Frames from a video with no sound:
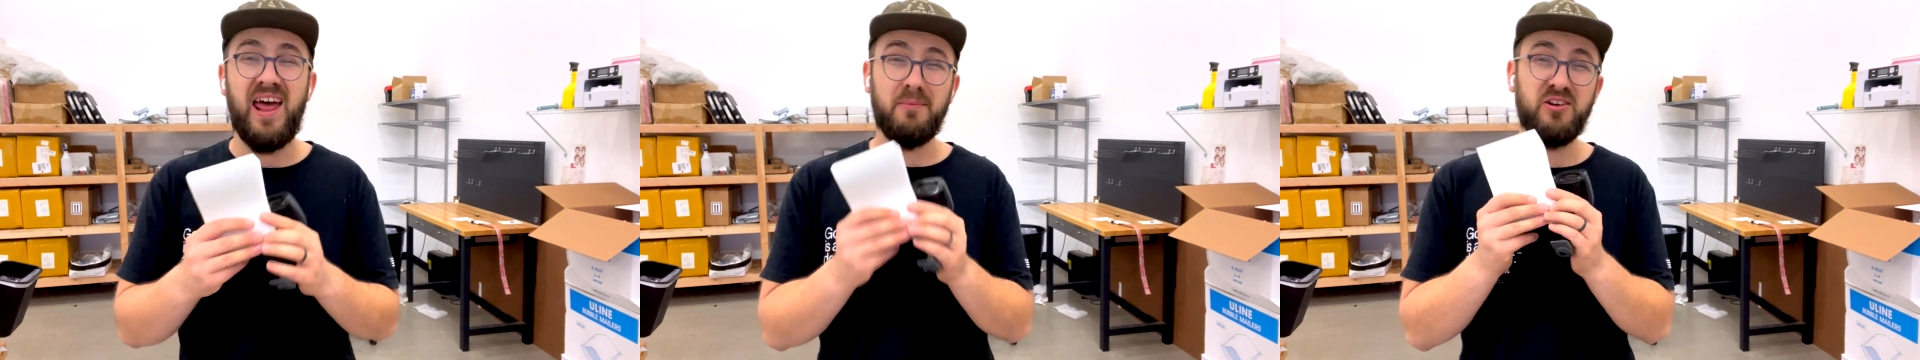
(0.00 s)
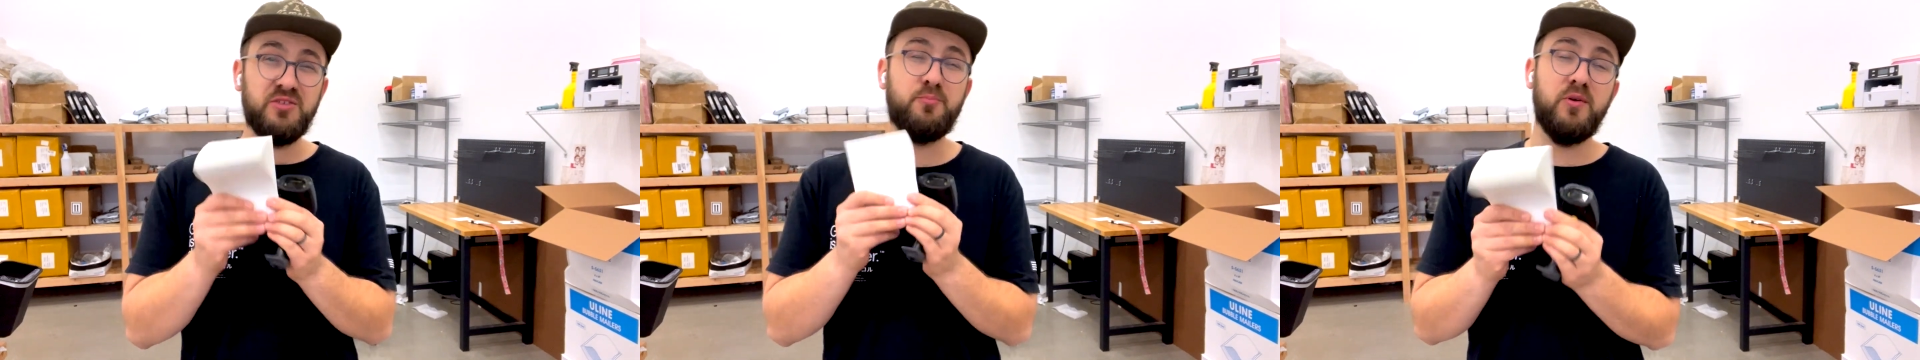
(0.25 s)
I'm
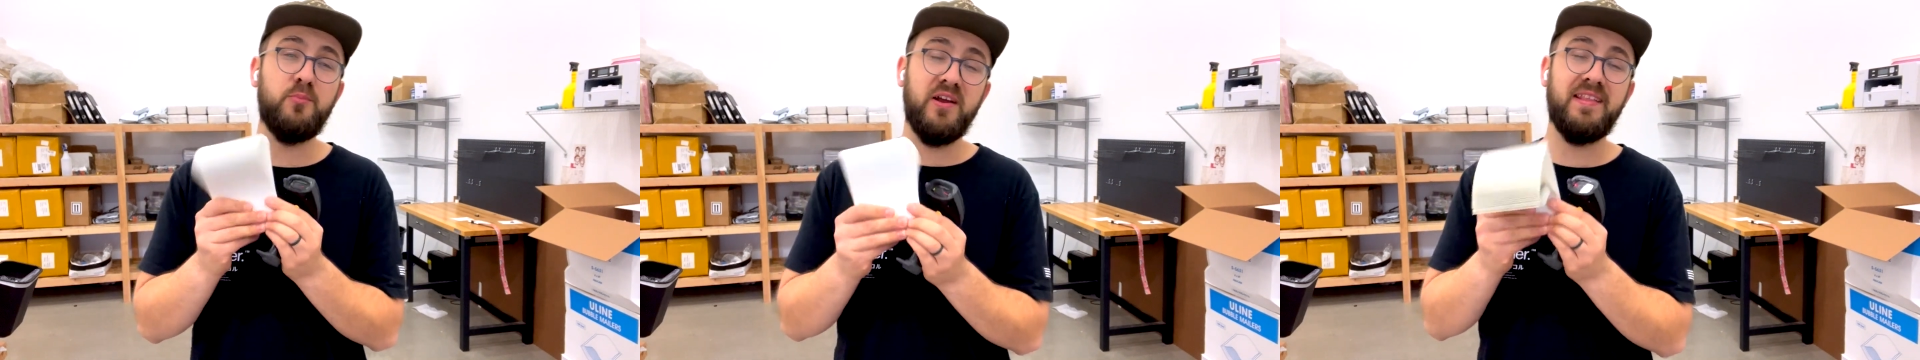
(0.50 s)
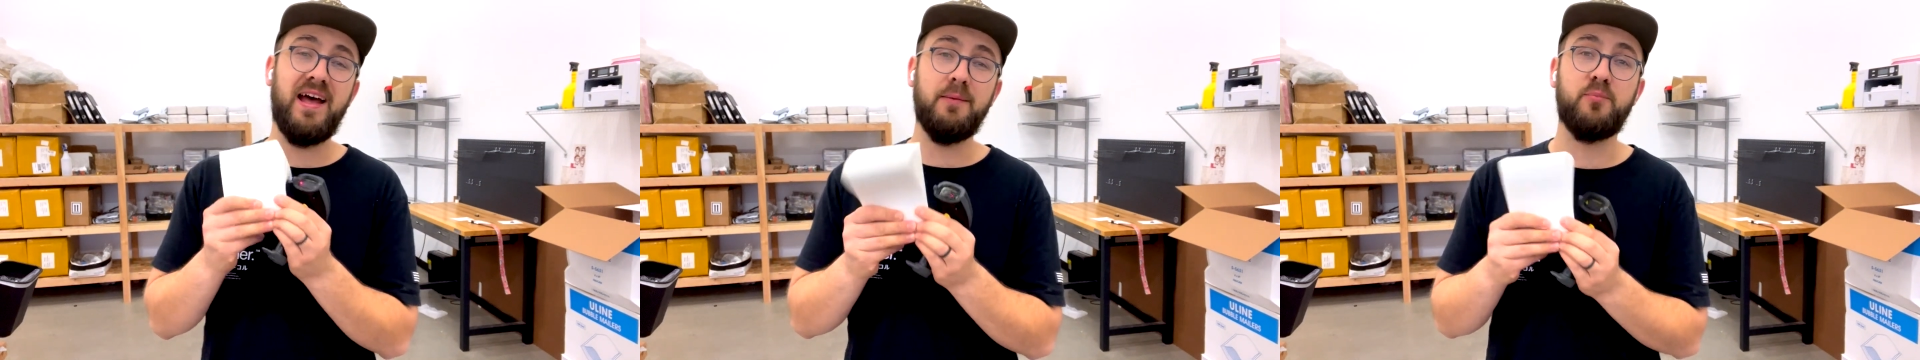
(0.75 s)
gonna
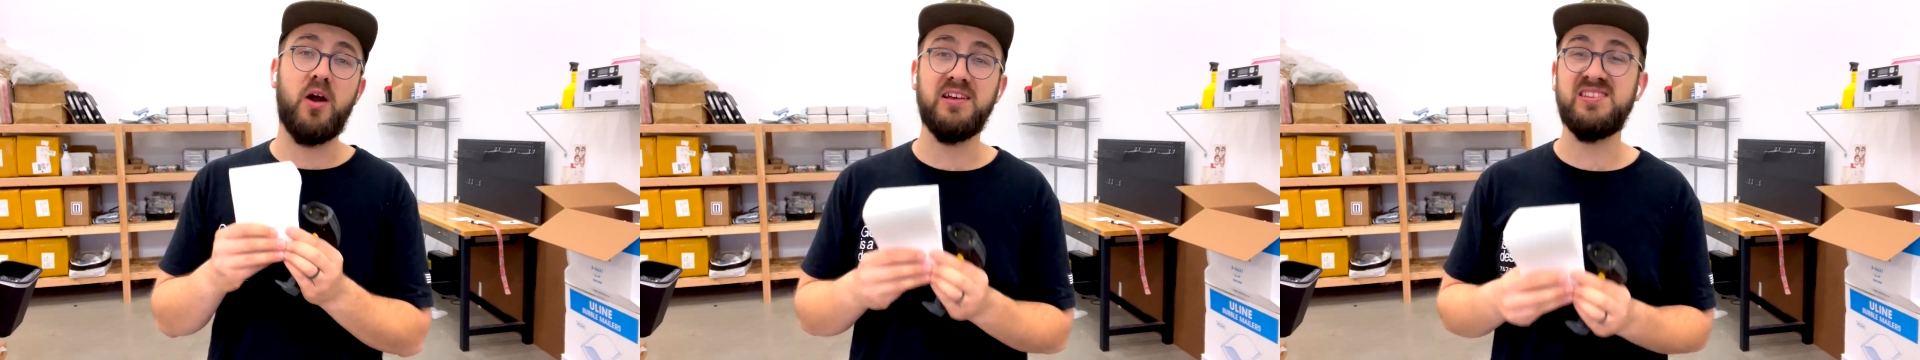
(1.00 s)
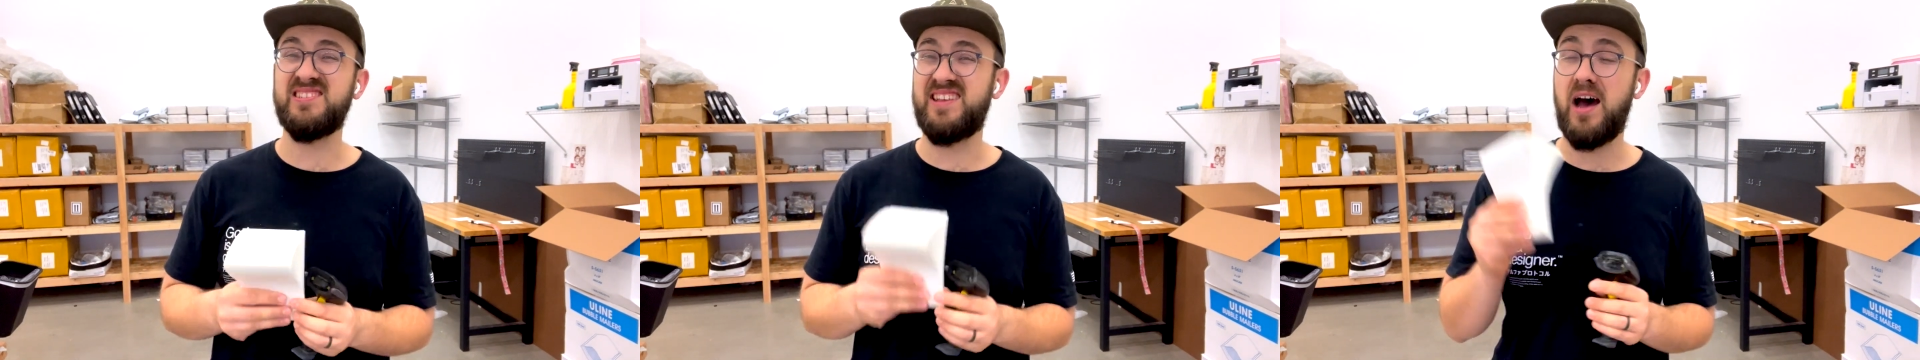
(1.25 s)
bring that
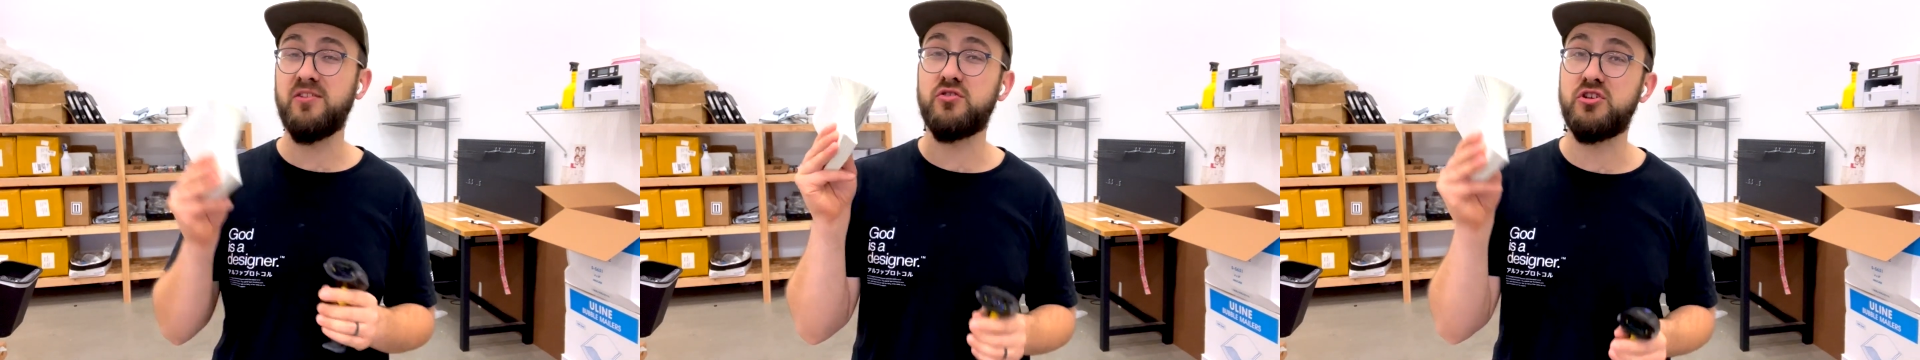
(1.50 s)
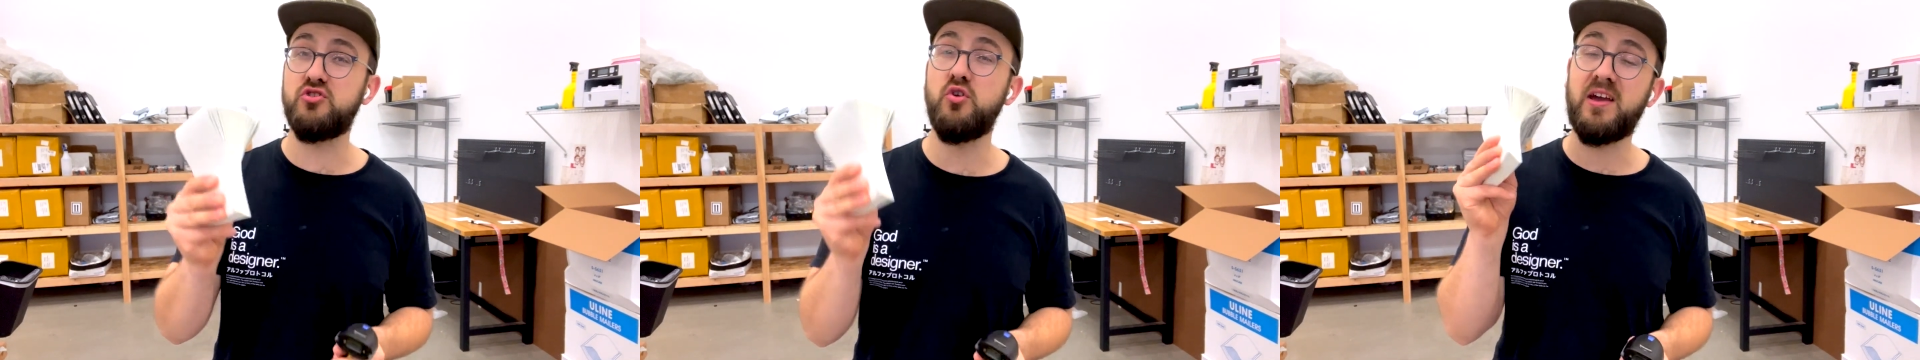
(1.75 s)
process down
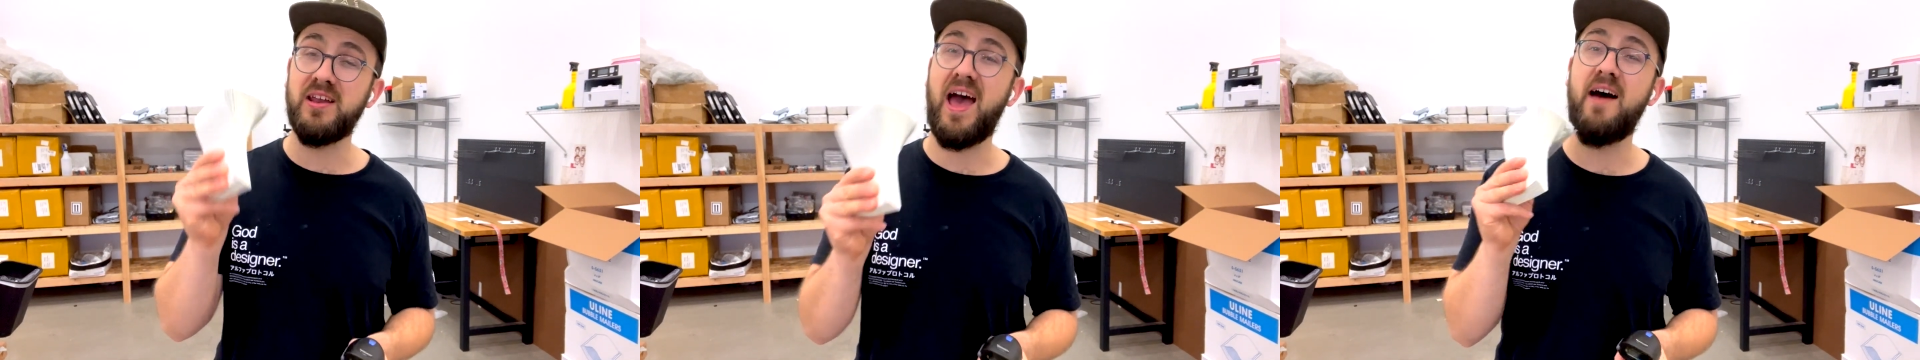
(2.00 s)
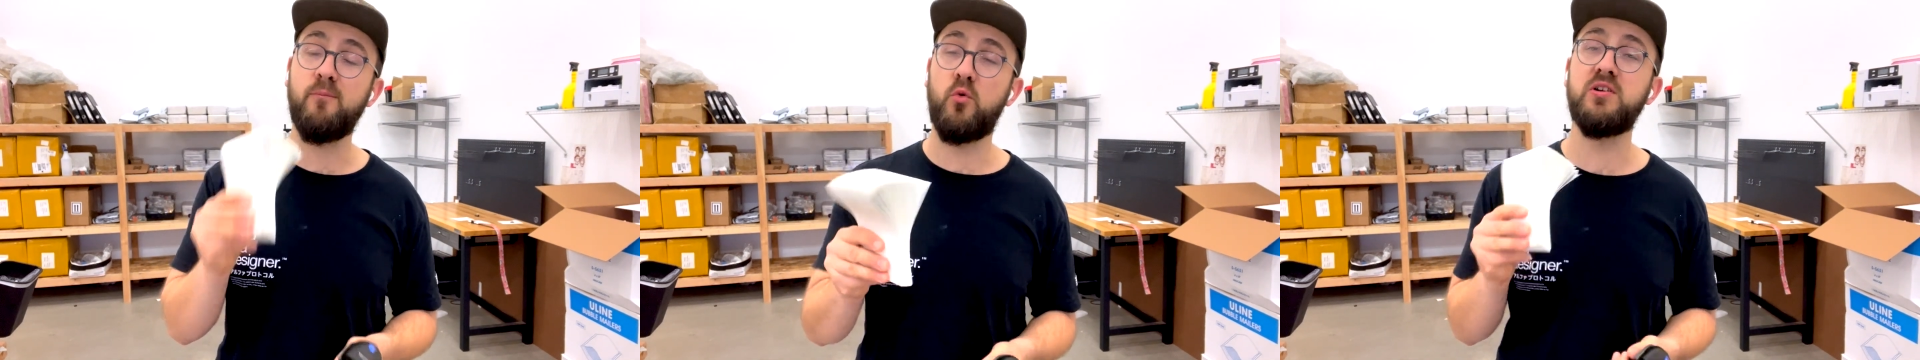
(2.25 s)
so that you can
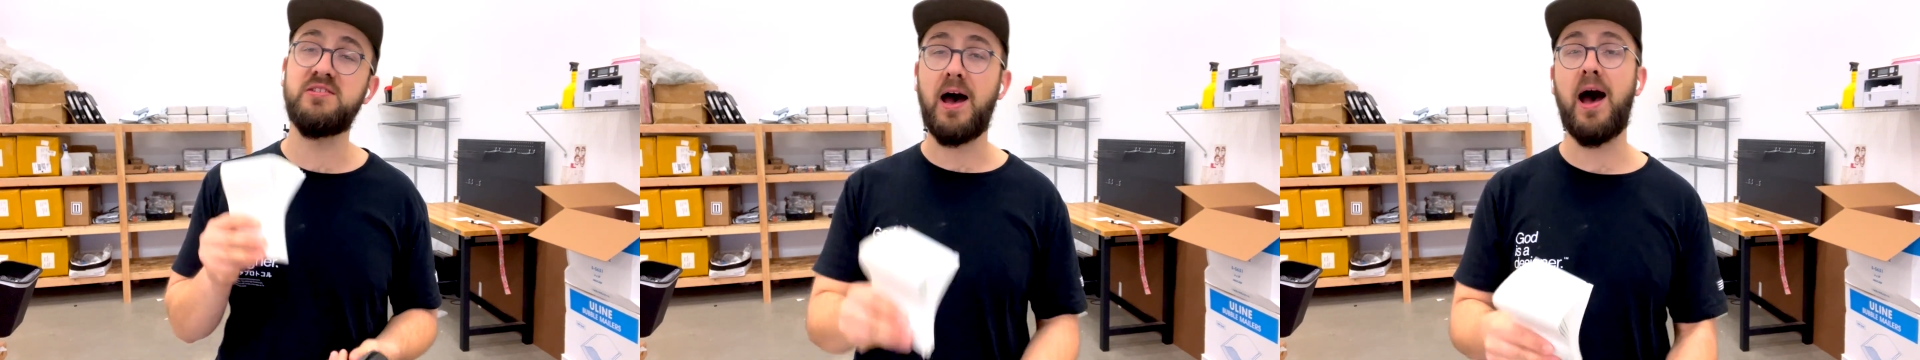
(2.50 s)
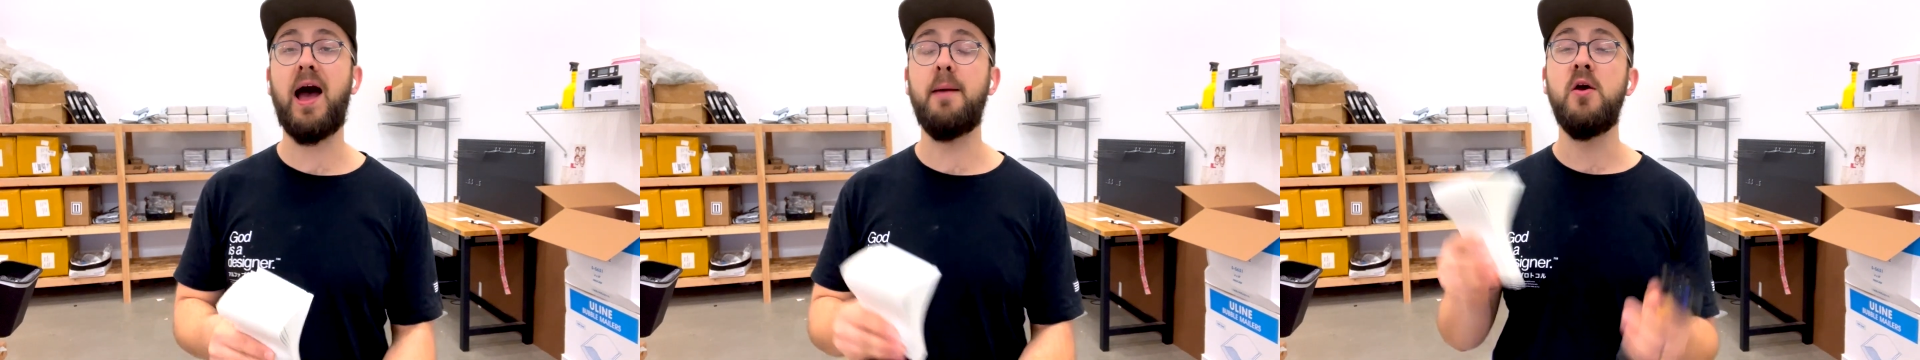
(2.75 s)
have more
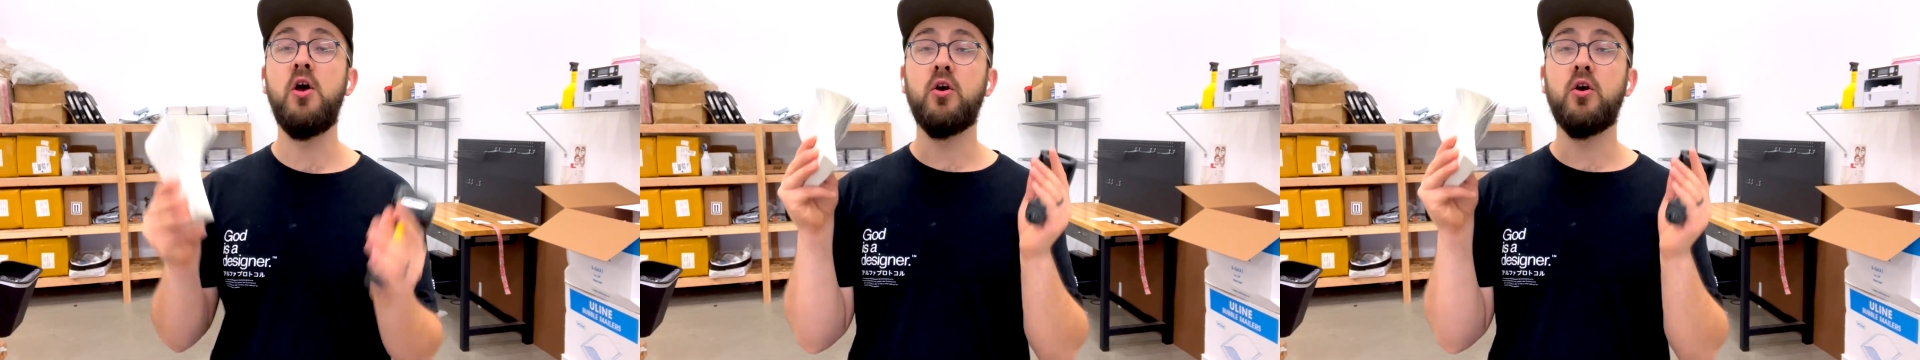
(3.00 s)
time